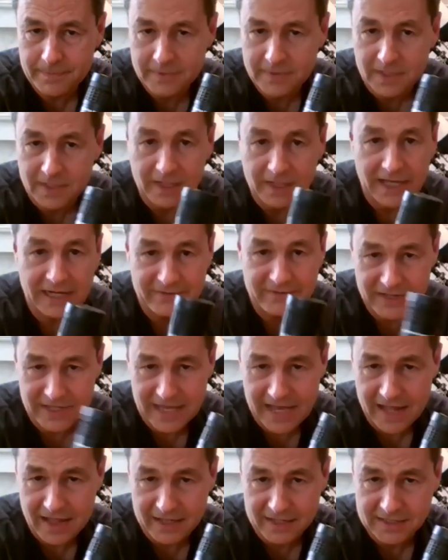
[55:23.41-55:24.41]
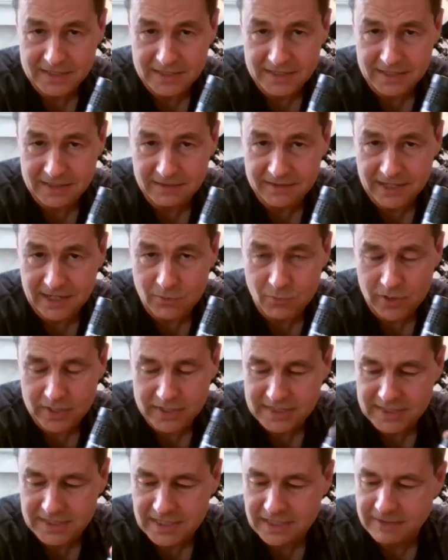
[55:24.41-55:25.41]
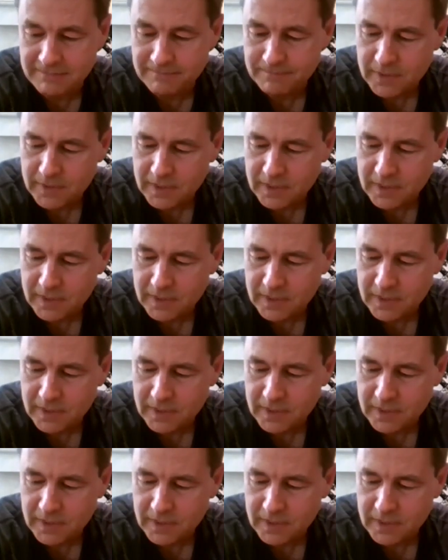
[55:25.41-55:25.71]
the light of the galaxy that I want to see.